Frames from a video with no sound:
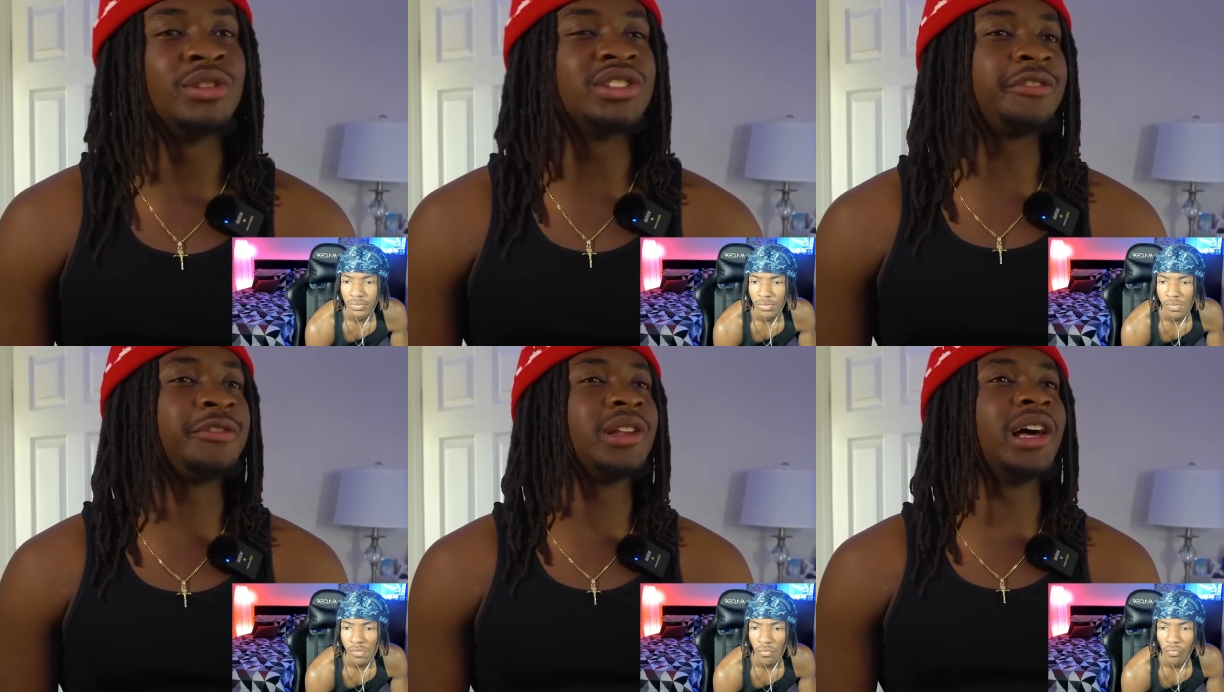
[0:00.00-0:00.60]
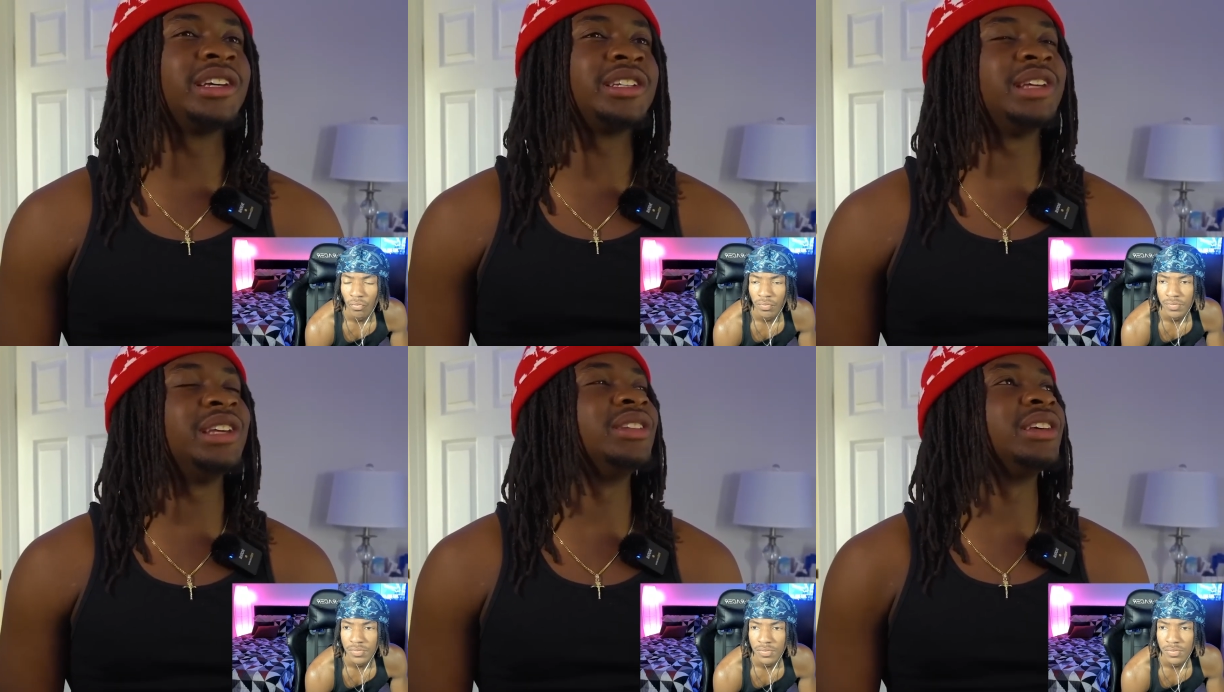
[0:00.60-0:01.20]
Speaker 1: which I feel like
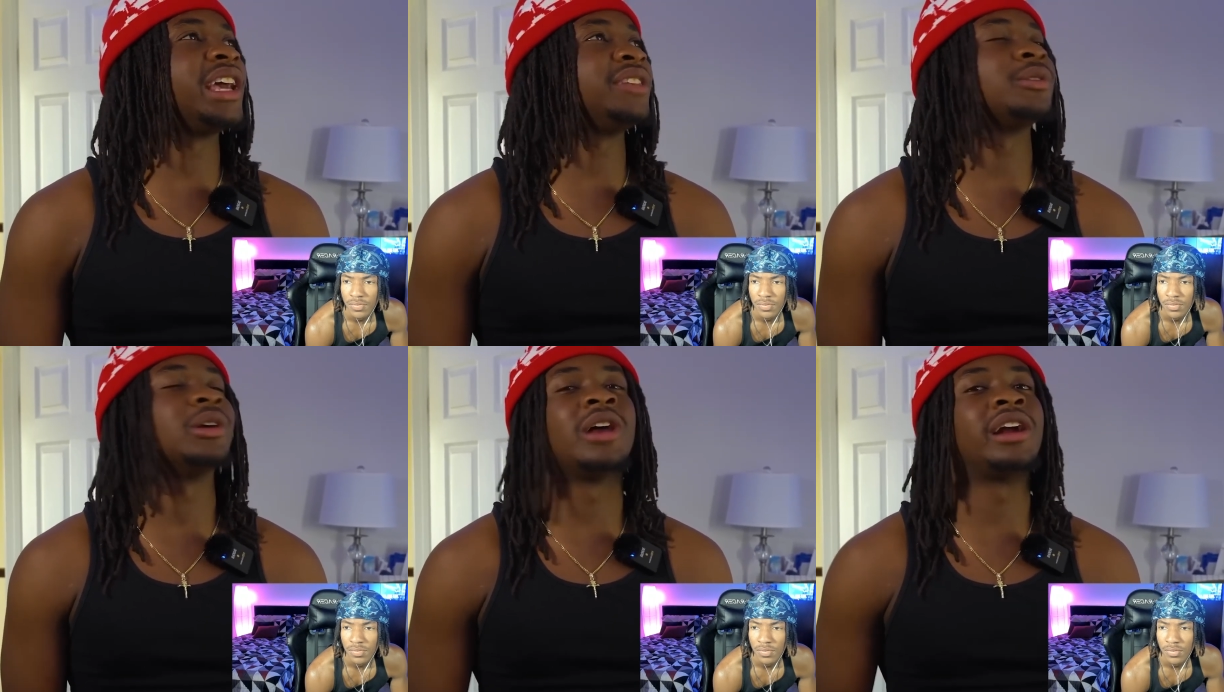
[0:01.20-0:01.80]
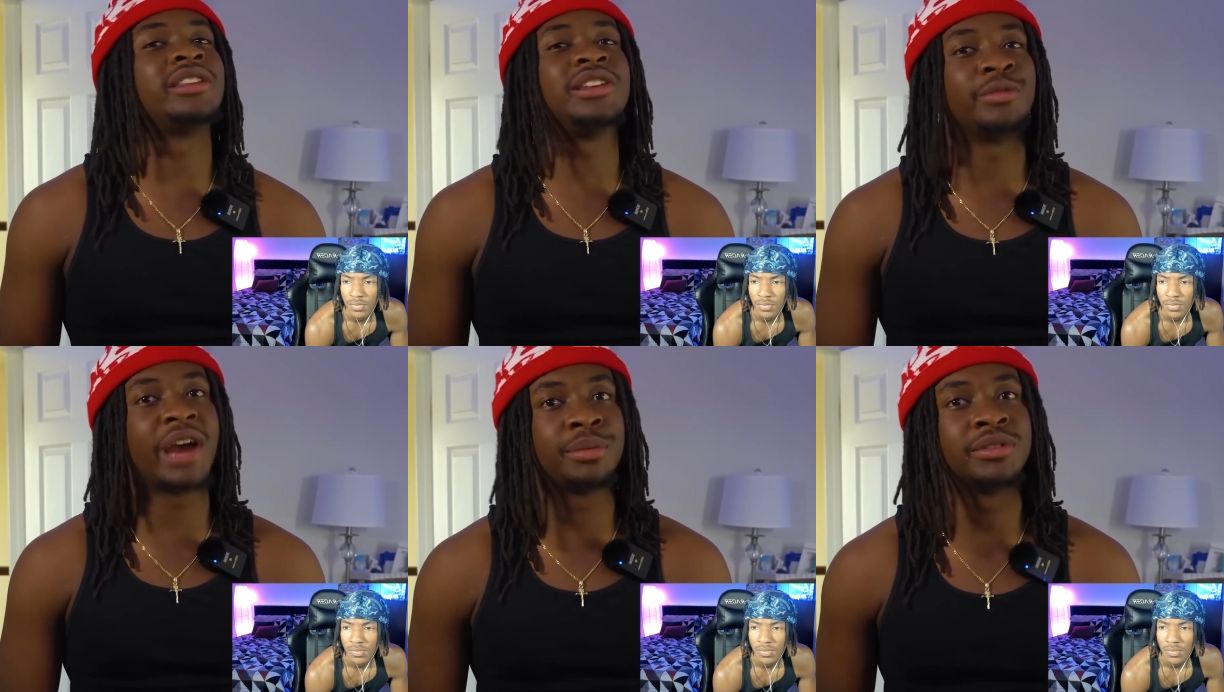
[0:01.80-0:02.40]
is the case for a lot of these
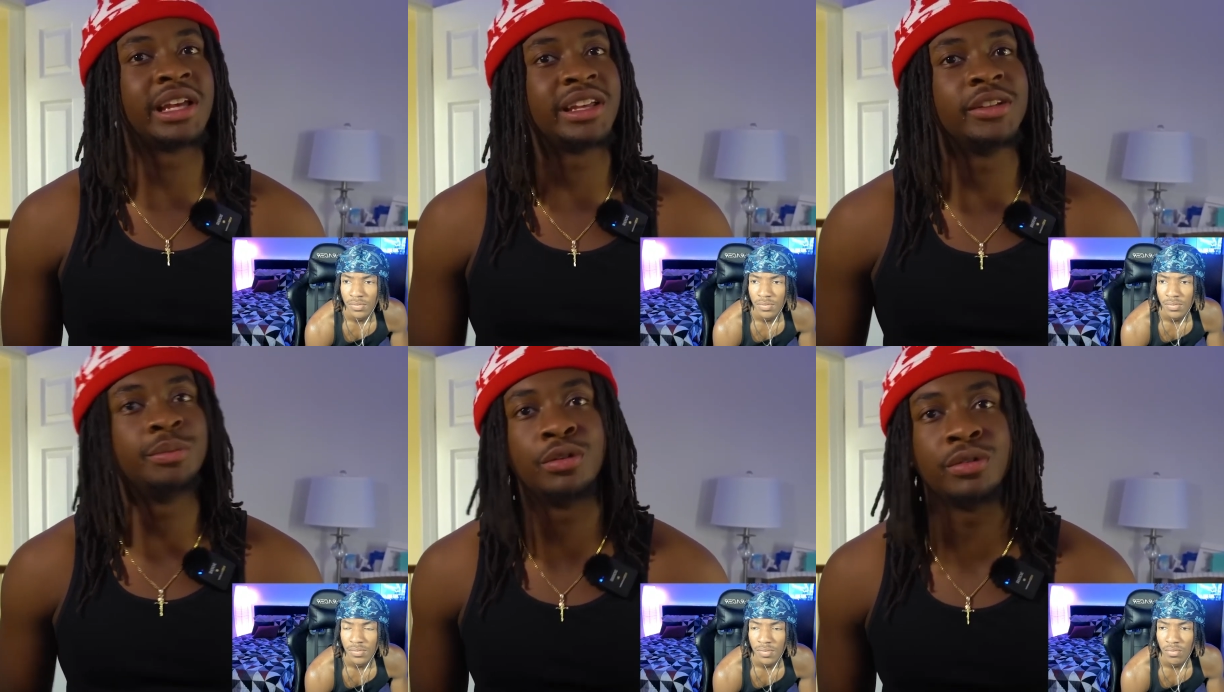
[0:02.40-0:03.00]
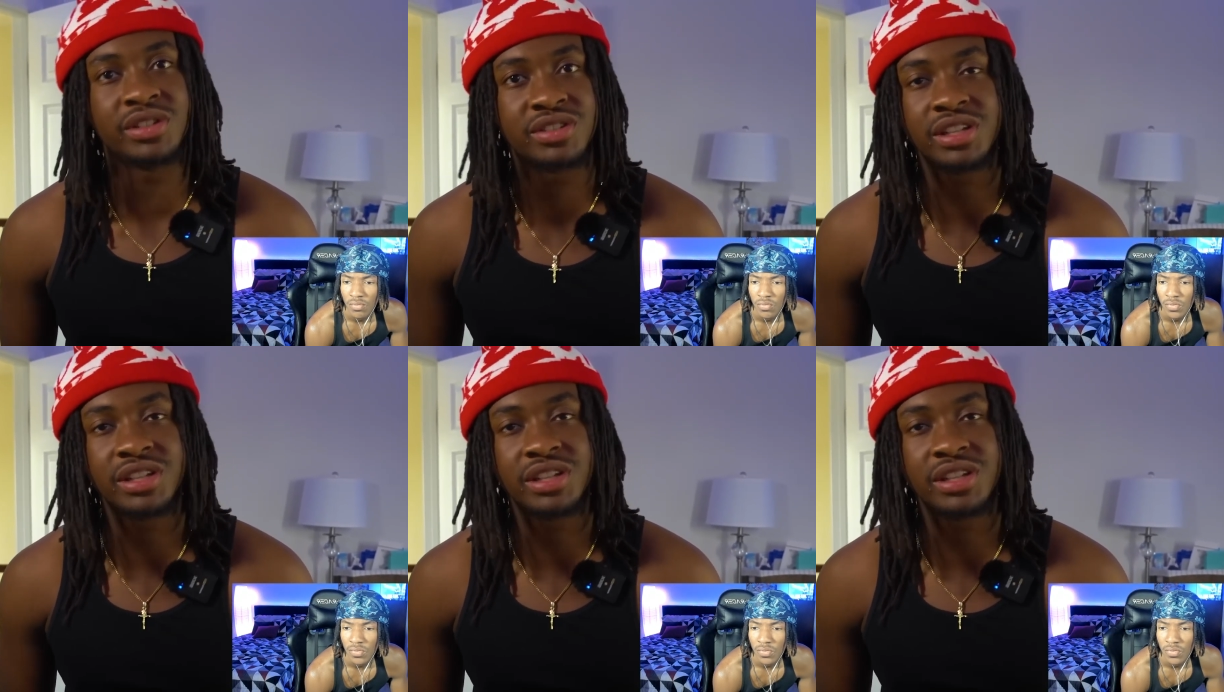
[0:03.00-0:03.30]
rappers that end up doing this